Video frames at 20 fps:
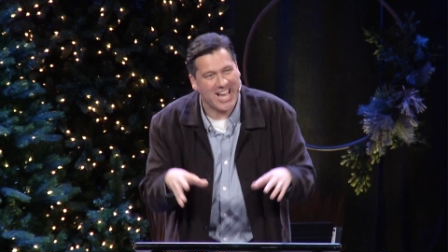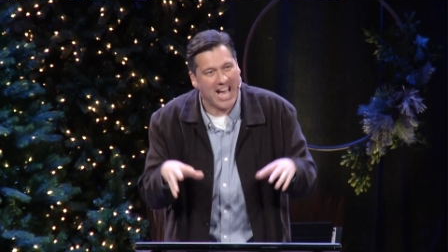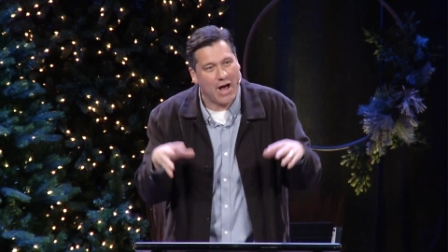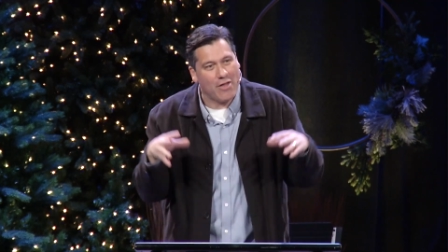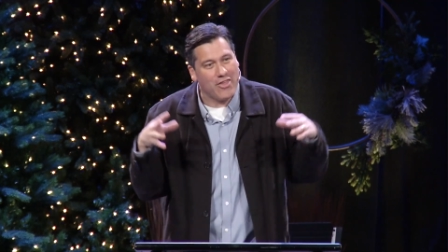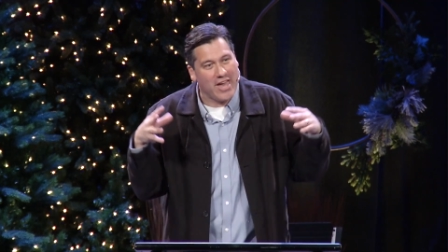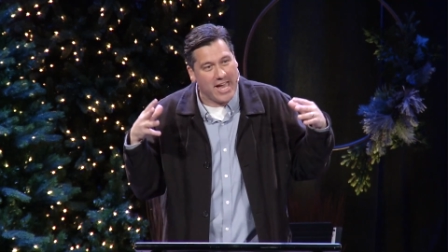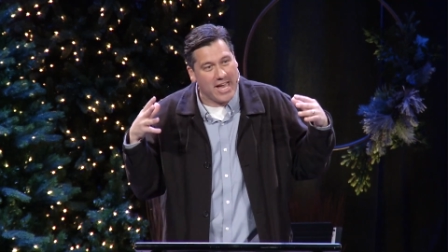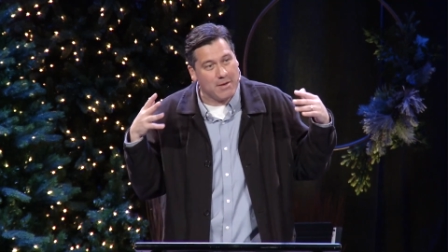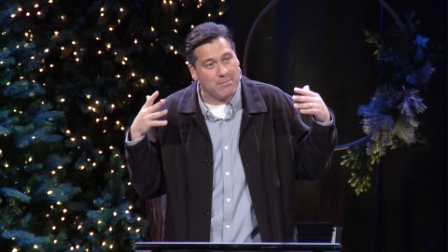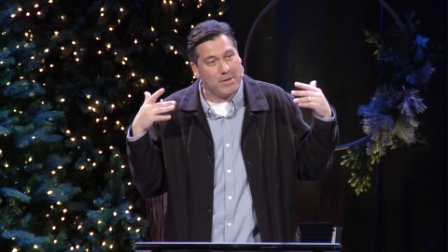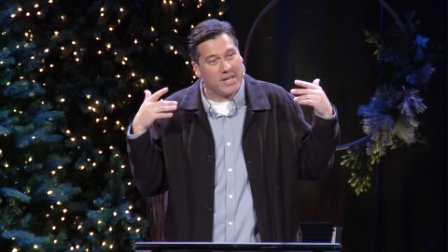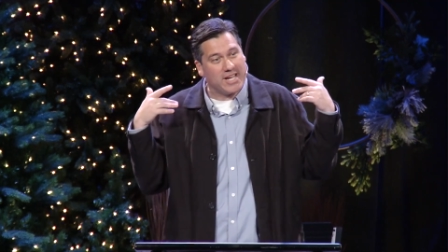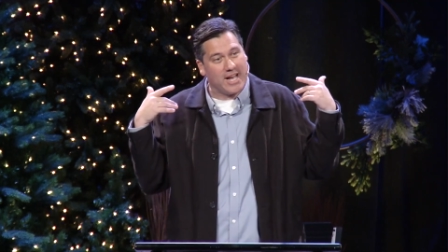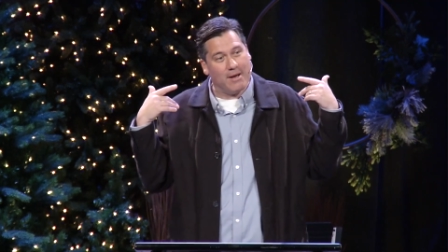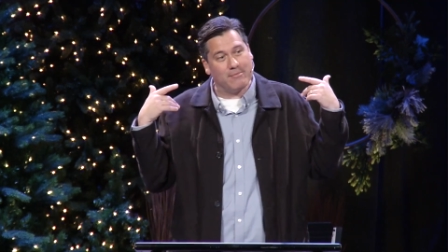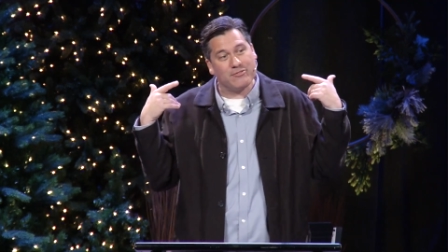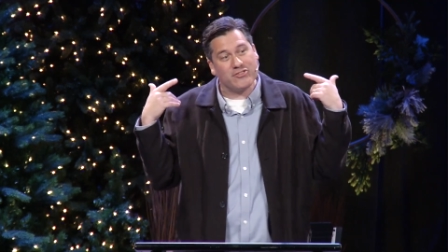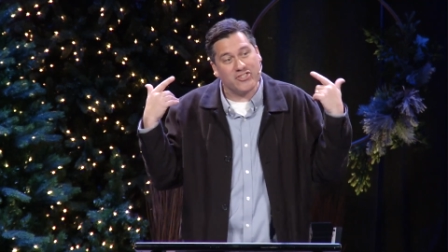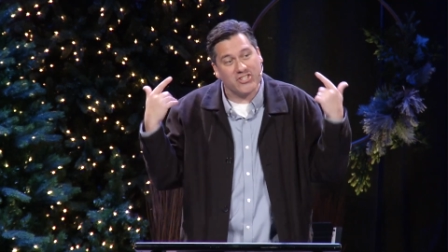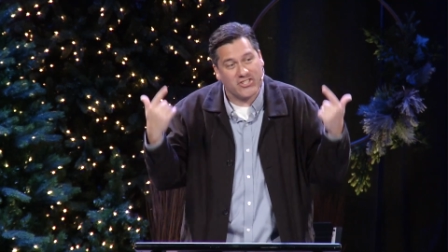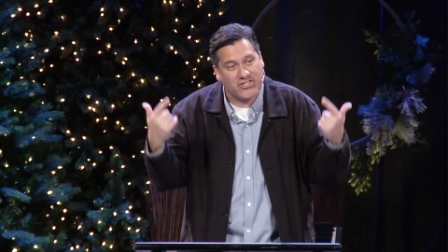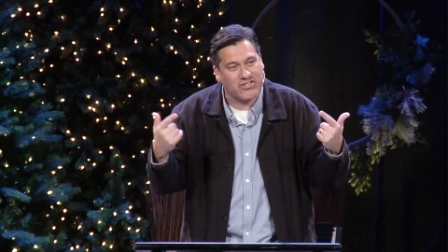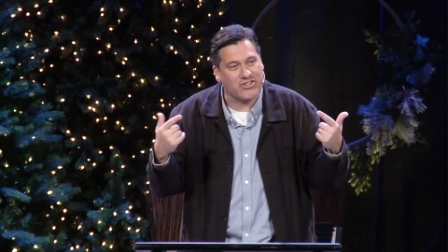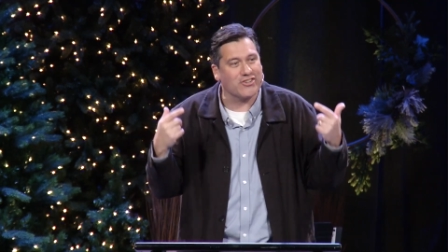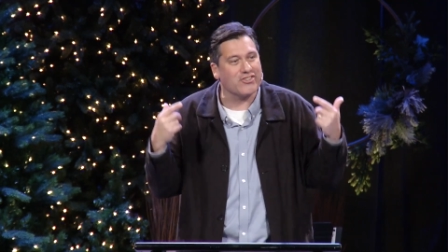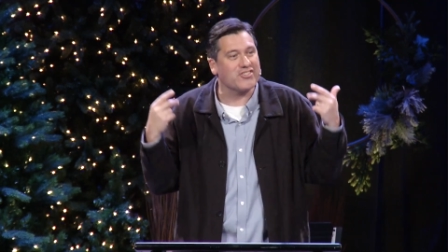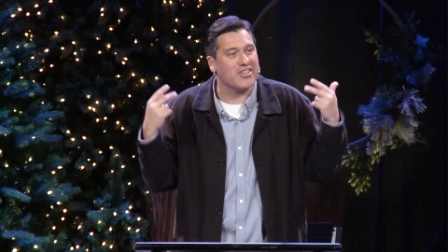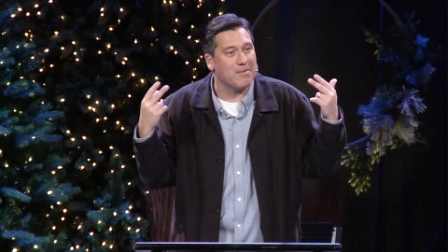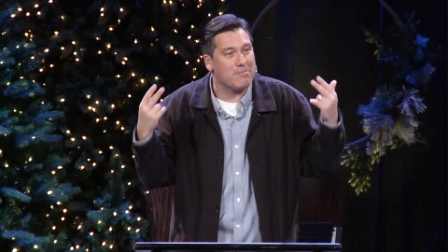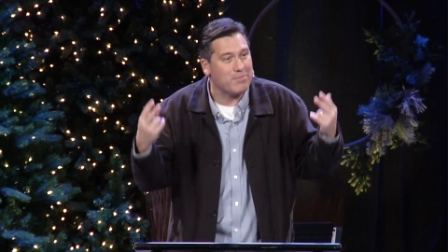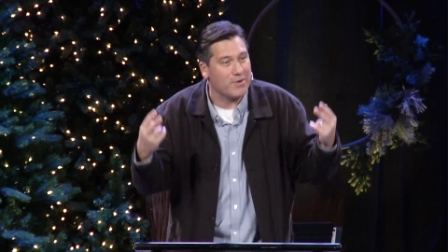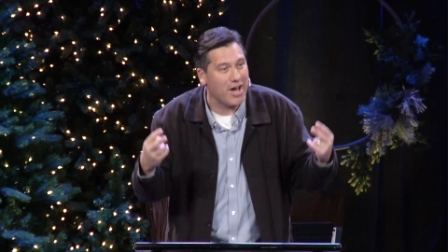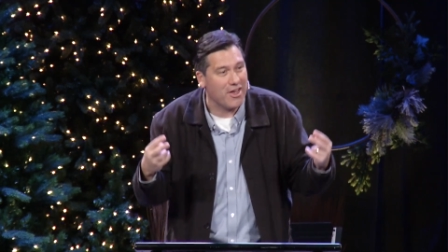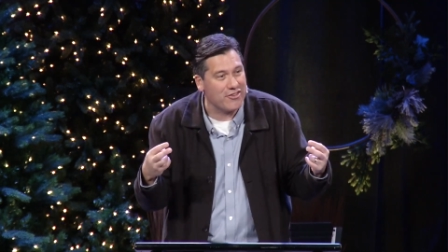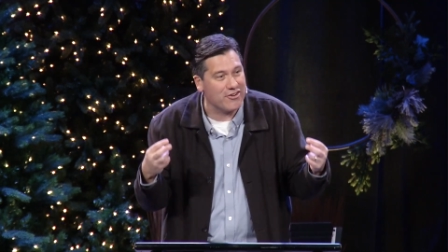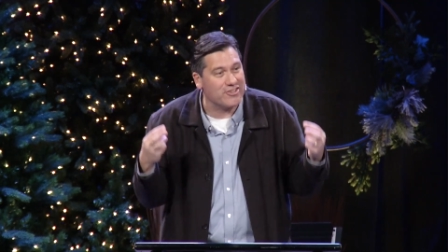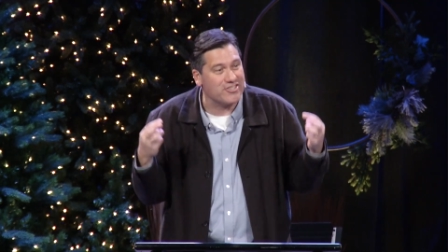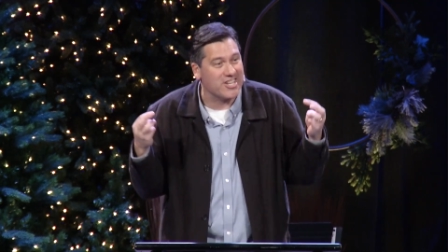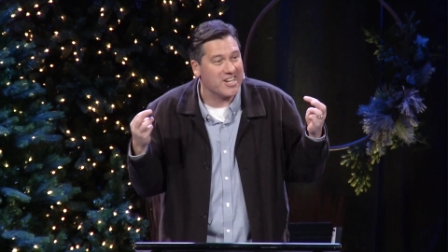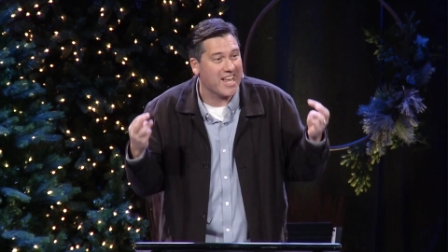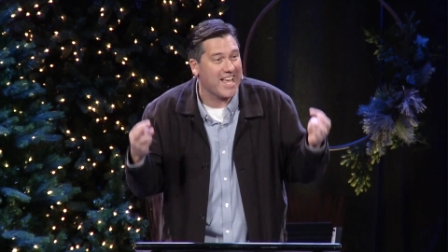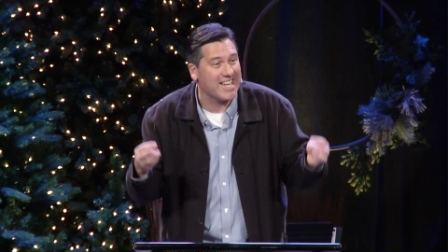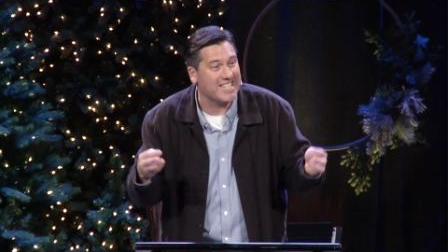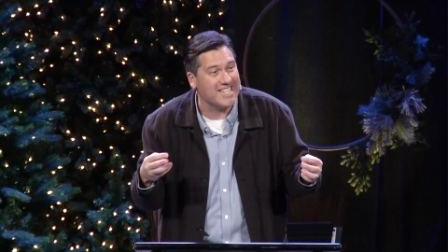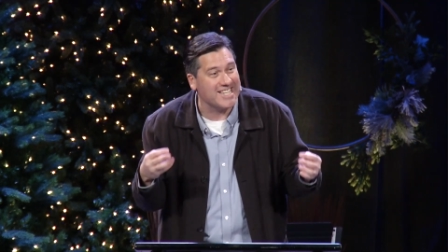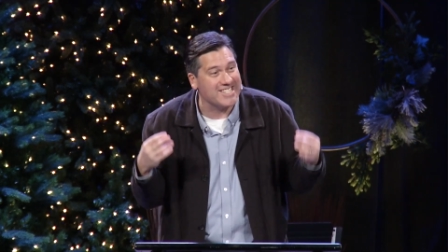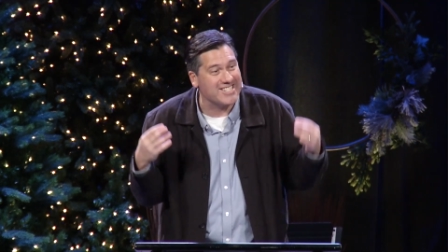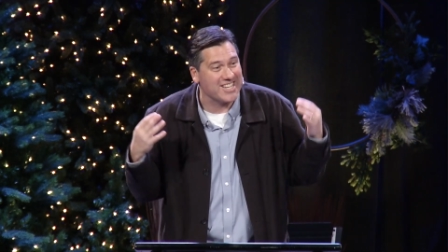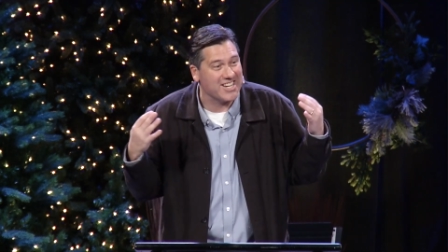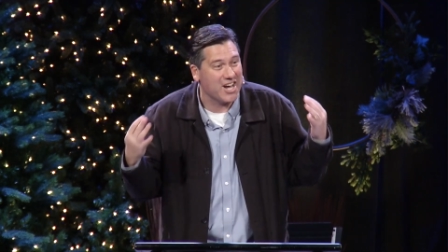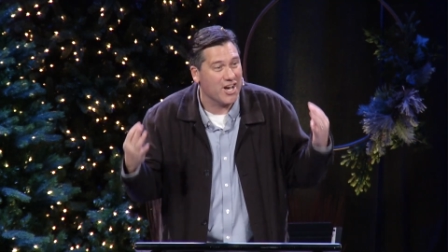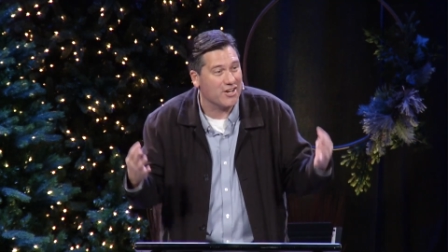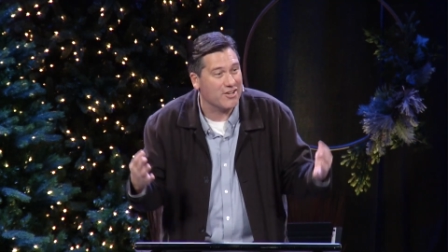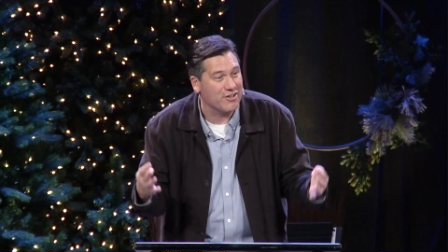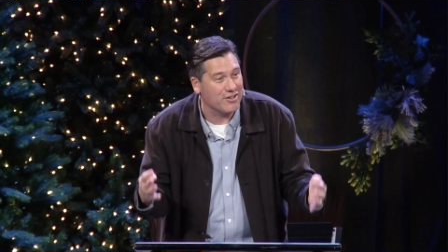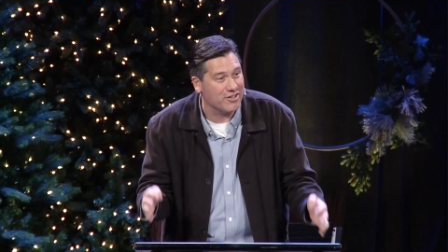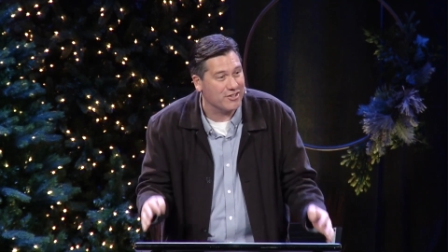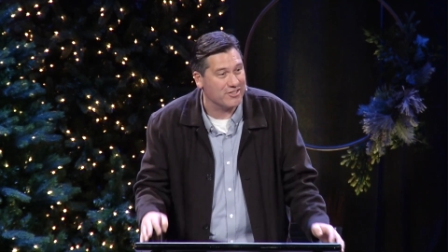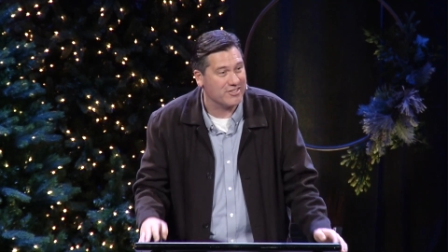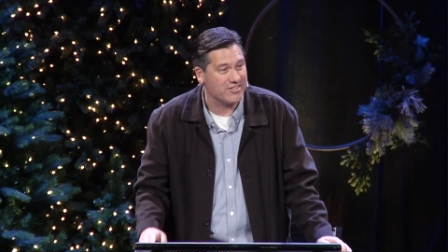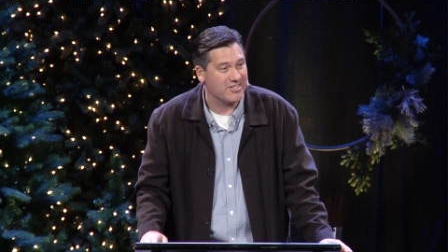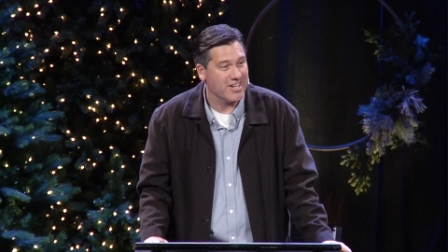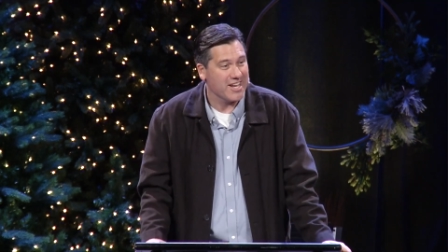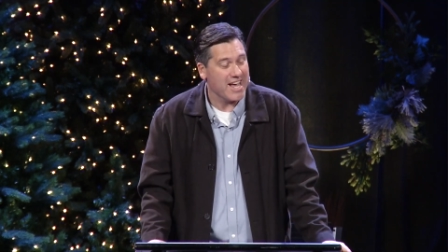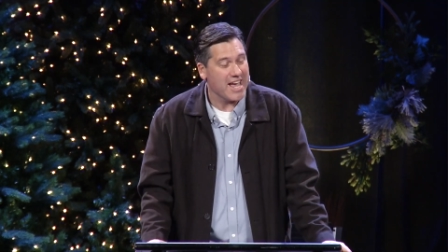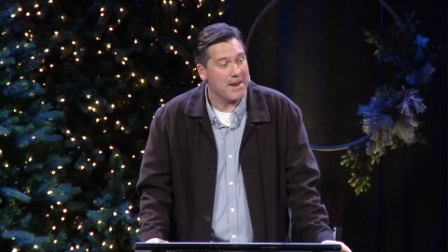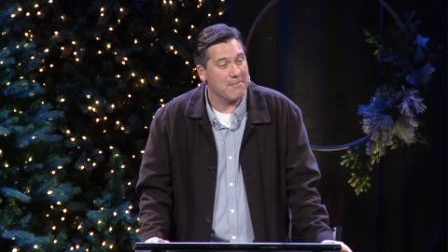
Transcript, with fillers: how they had become sisters and brothers and aunties and uncles